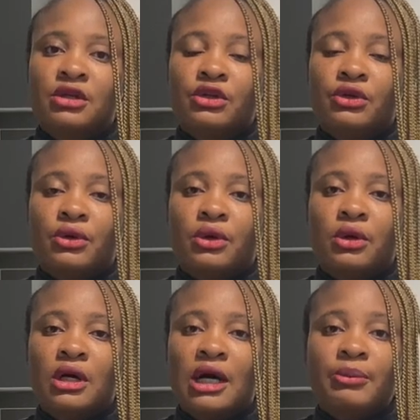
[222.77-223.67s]

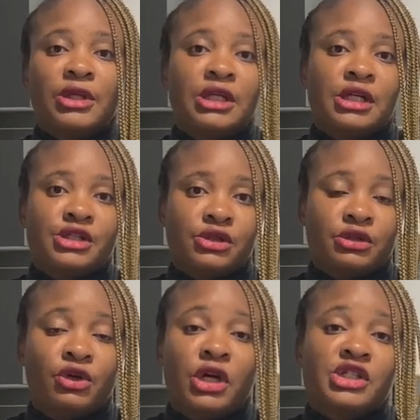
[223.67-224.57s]
your application,
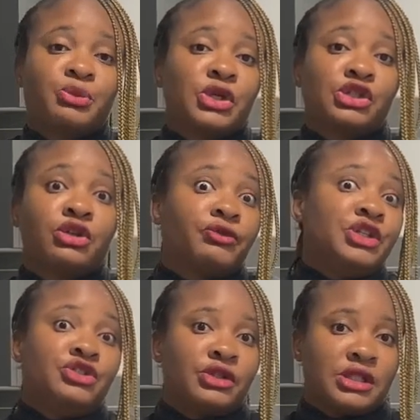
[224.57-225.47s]
your expression of
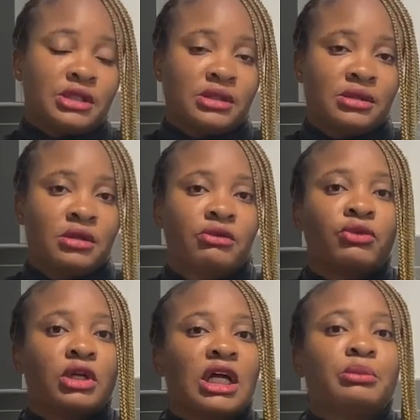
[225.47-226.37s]
interest
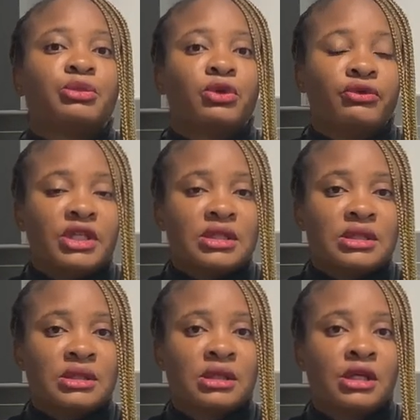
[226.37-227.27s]
for that
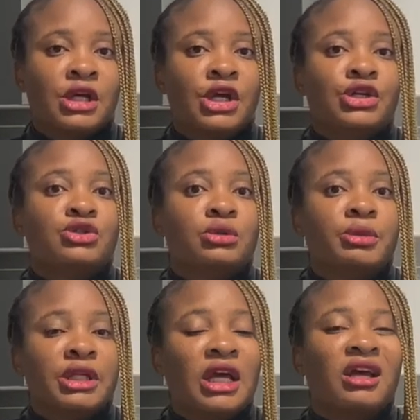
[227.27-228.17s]
province. It should be
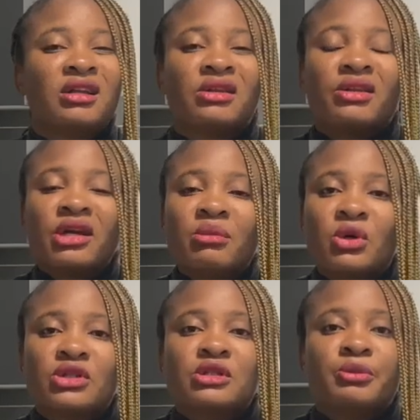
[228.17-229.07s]
there 3
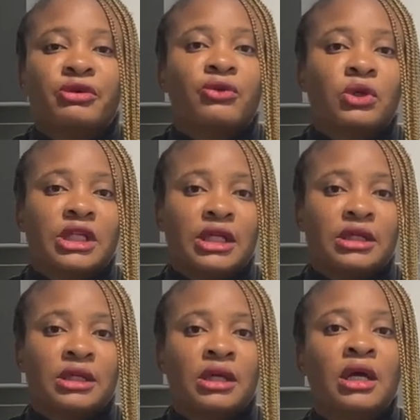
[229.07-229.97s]
months before then.
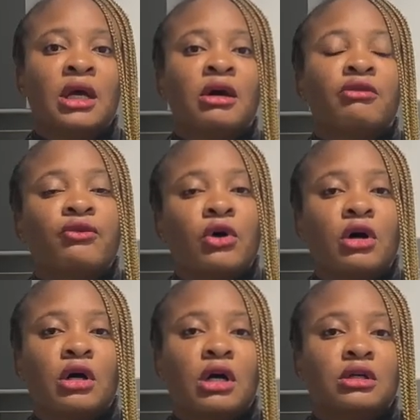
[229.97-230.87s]

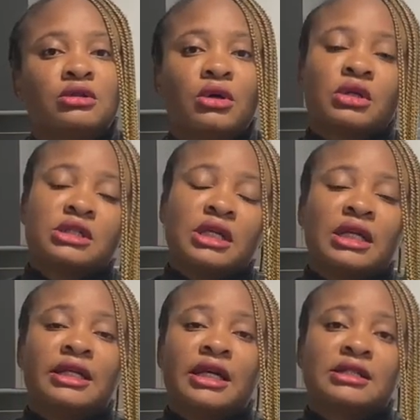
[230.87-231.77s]
For those
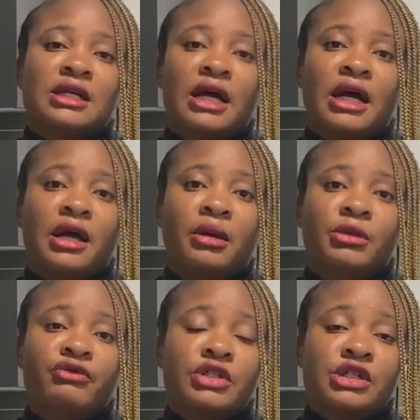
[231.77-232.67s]
that get
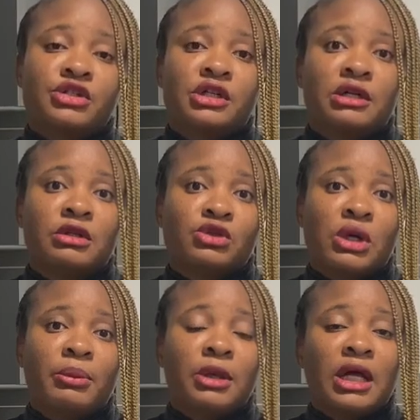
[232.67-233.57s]
invitation to
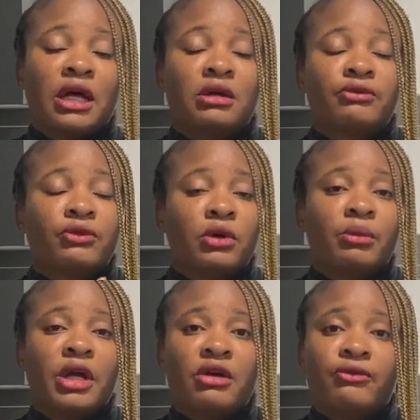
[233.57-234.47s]
apply from
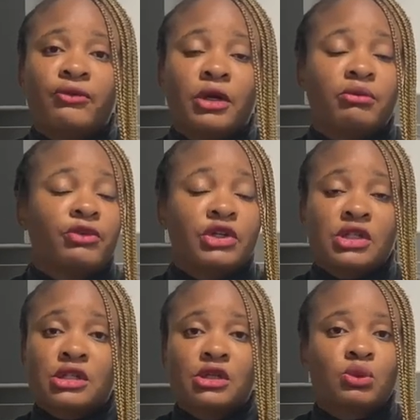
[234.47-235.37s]
Federal
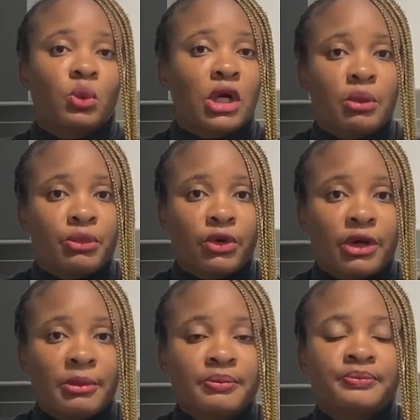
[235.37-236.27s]
Skilled Worker
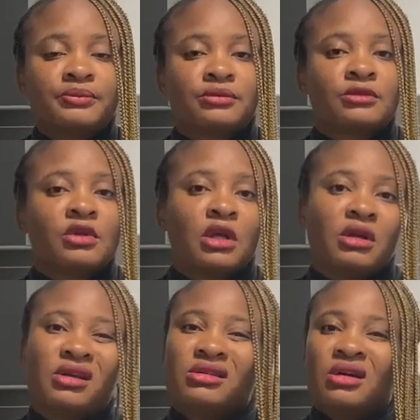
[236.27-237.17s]
Program,
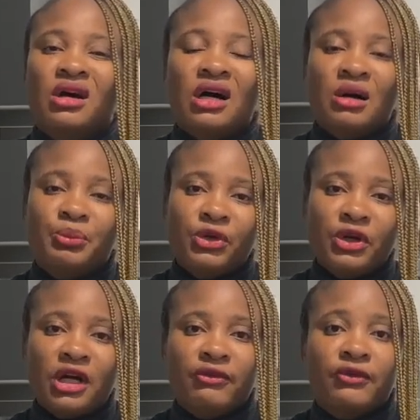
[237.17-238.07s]
your
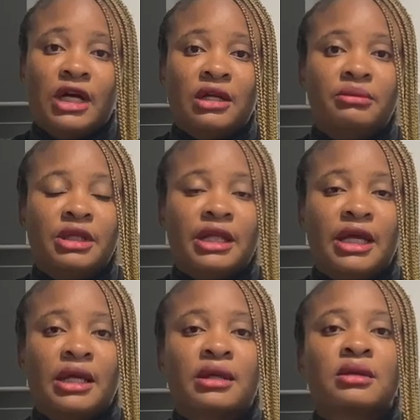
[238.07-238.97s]
POF can be
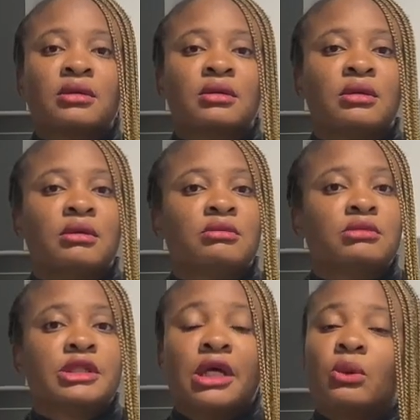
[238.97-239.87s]
there,
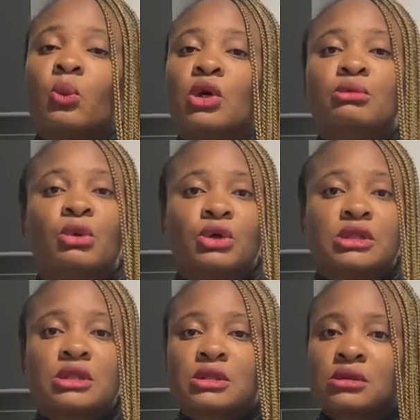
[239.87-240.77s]
say 1
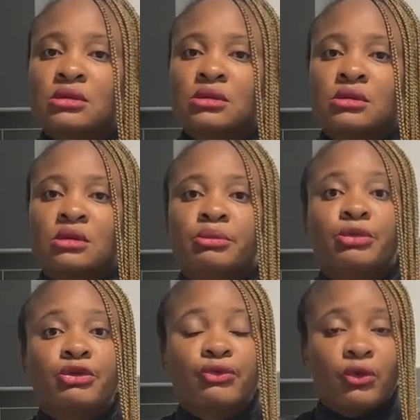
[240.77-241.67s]
month
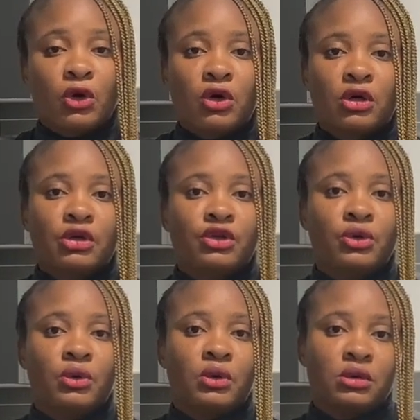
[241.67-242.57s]
before
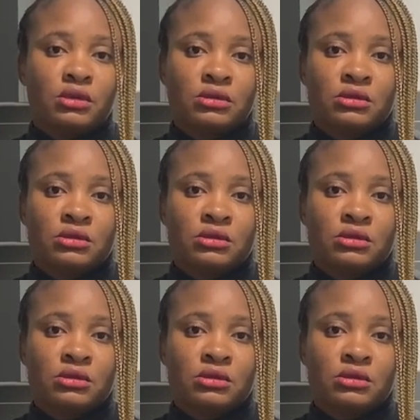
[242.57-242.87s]
your